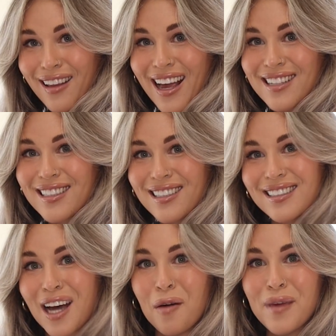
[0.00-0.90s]
list.
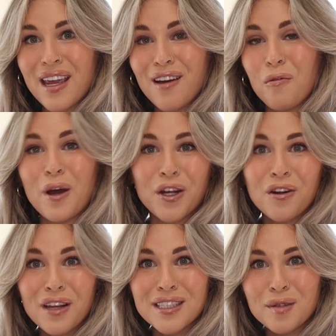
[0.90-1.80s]
Tell me what
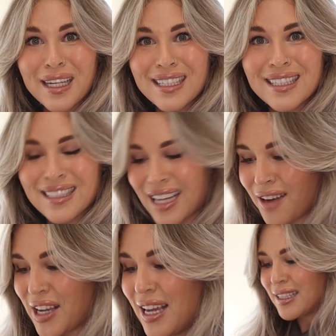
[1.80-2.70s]
your list would consist
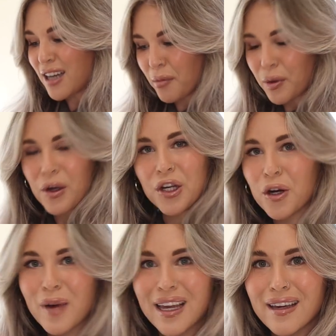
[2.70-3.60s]
of. Tell me what
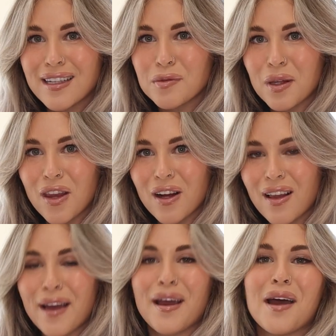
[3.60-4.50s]
your rankings would look
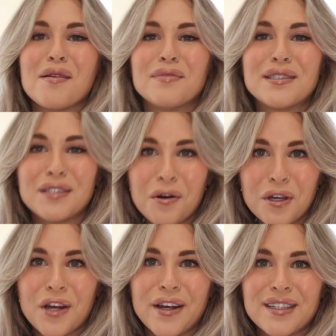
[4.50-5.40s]
like. I am so
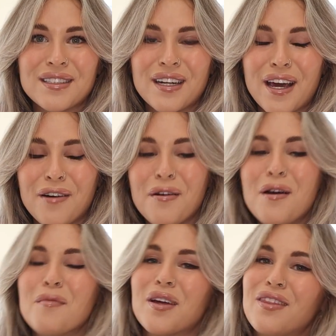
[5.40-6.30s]
curious to know.
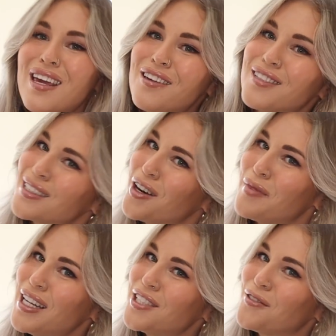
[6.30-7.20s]
But thank you so
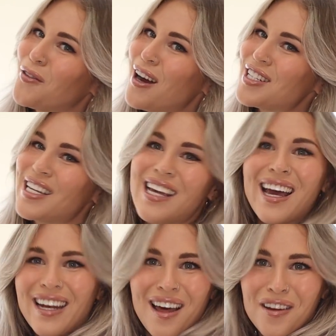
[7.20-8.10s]
much for watching yet
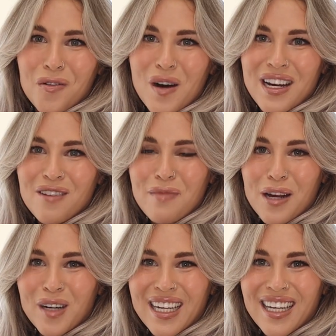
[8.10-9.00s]
another one of my
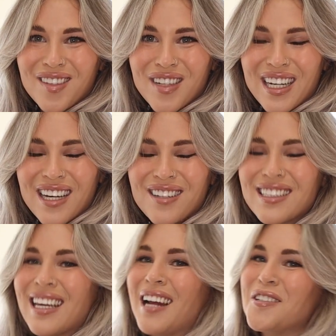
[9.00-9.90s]
ranking videos,
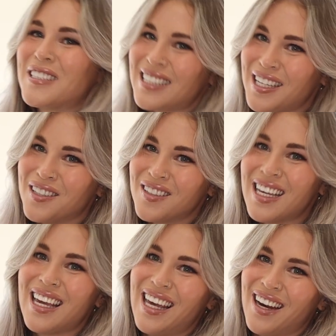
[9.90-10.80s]
and I will see you
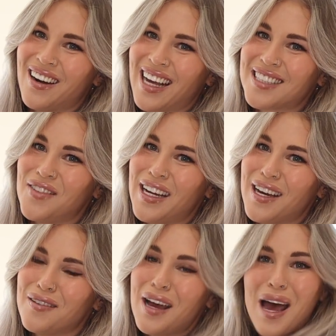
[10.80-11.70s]
in our next
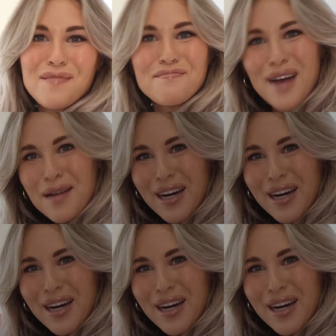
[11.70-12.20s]
video. Bye,